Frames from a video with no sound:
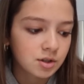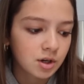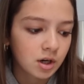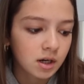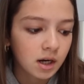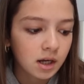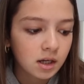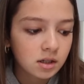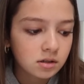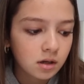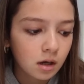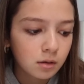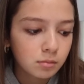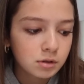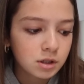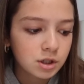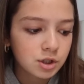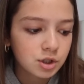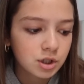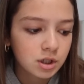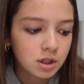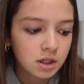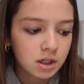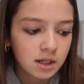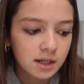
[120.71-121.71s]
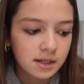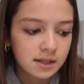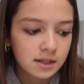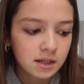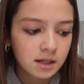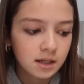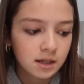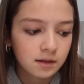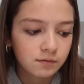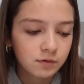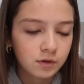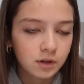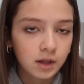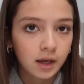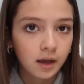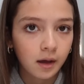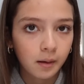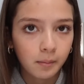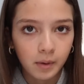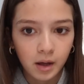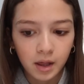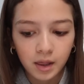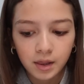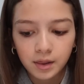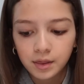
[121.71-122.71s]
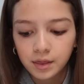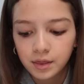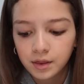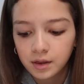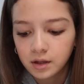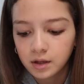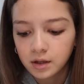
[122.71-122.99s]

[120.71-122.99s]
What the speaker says: our next competition isn't for like a month.